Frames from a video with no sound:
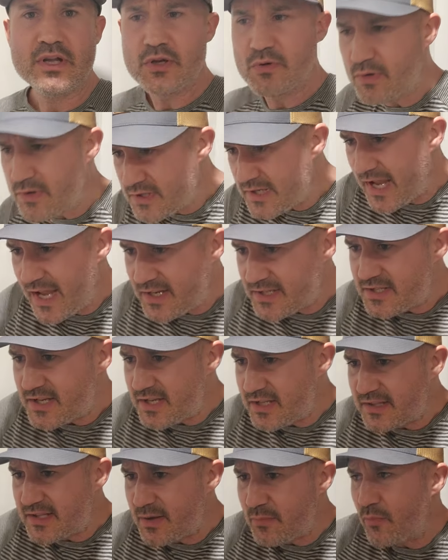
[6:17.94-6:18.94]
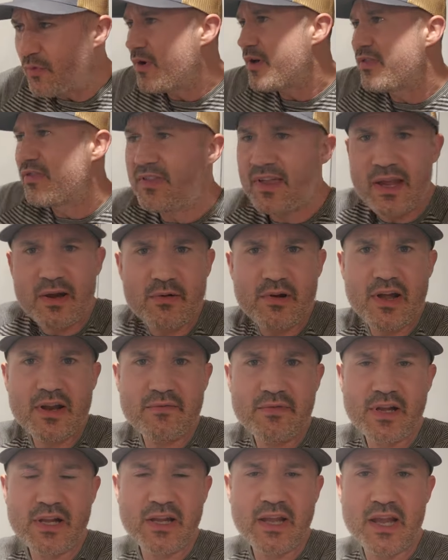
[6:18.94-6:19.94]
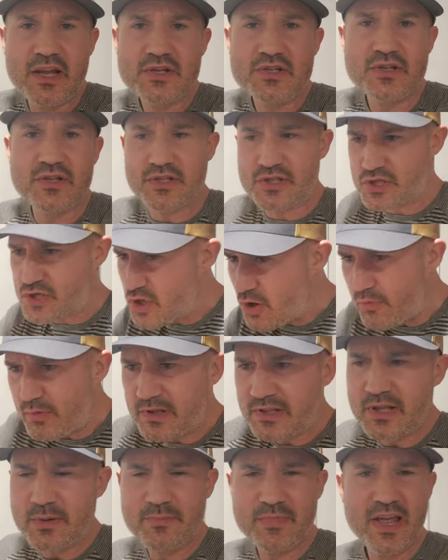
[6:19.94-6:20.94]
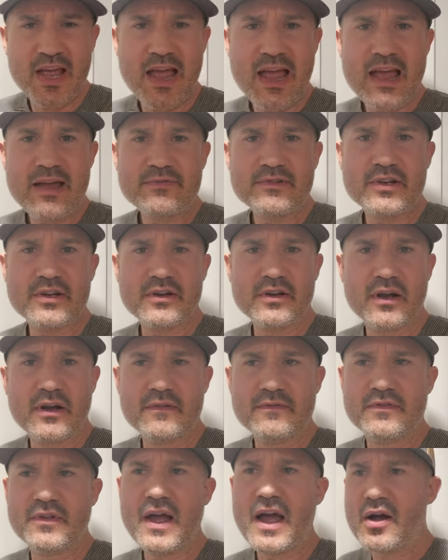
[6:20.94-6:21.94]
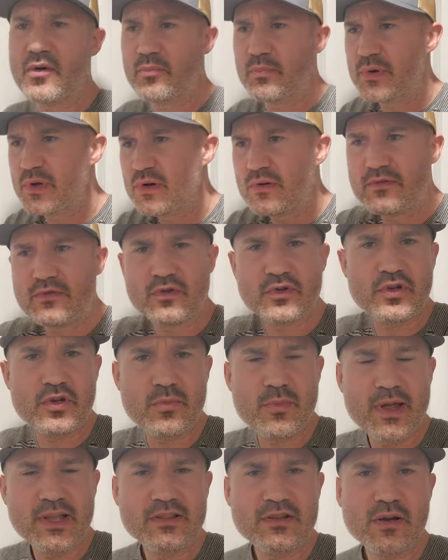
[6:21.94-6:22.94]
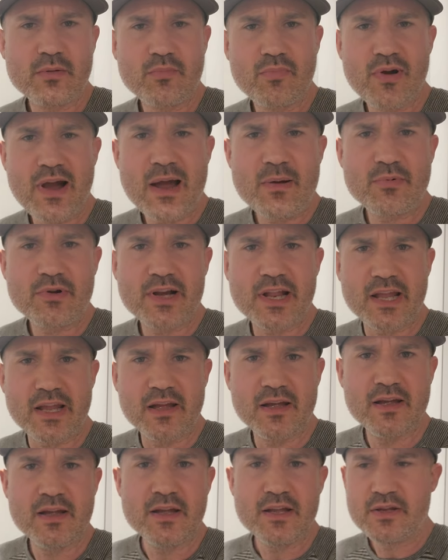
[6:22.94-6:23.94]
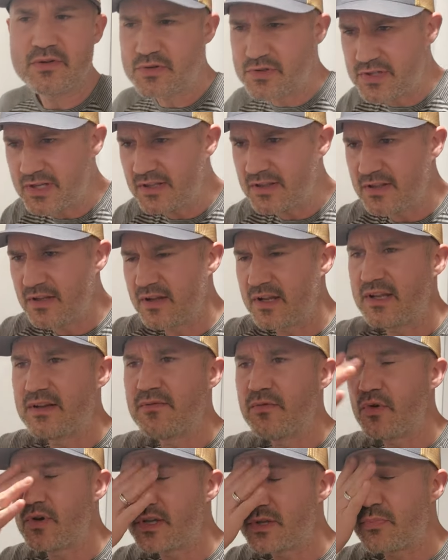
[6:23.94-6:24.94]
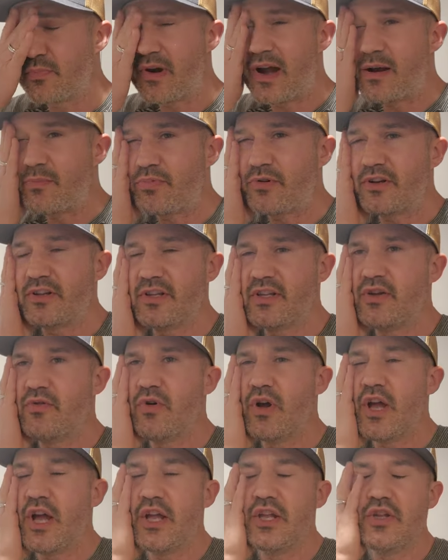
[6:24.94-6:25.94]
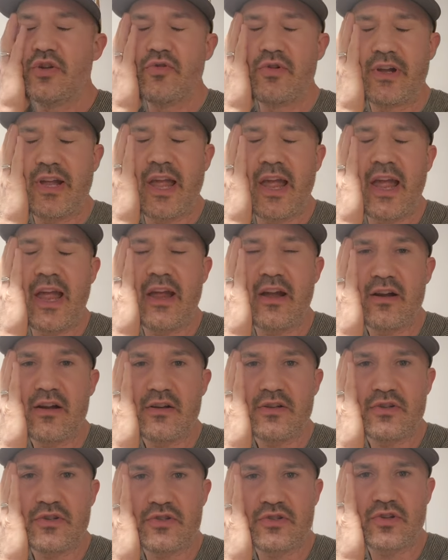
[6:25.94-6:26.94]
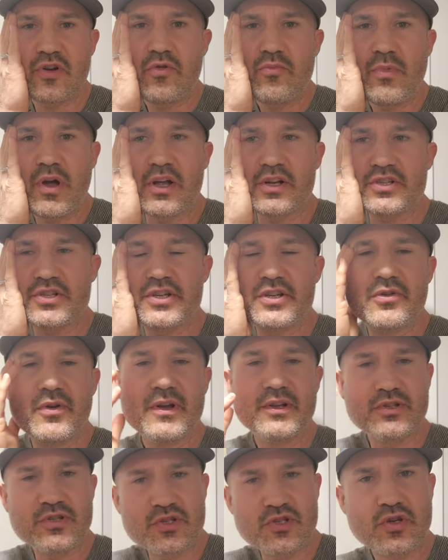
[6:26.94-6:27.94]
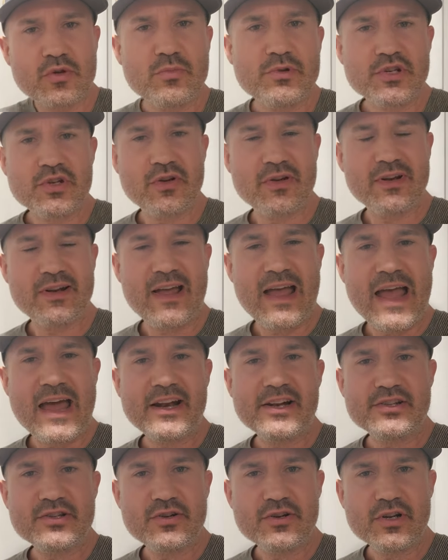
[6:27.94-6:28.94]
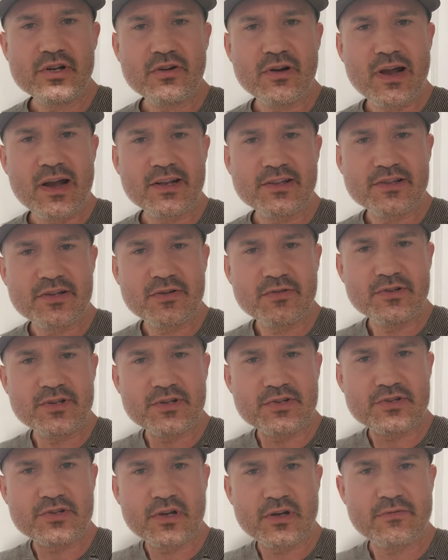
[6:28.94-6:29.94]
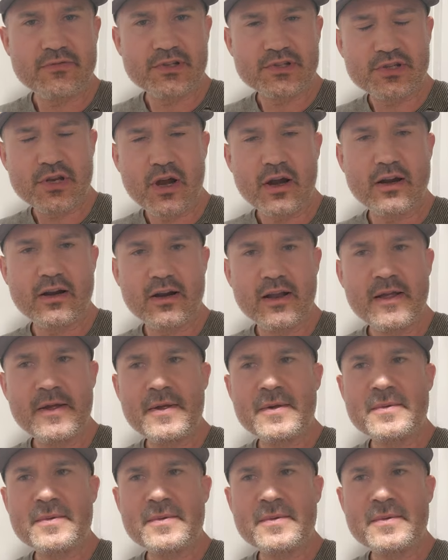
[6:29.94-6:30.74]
You were texting them while they were on vacation, showing them the after of how beautiful you made their property. You sent the invoice properly. You you cared so much, and you had so much. You had an attitude of gratitude and a servant's heart.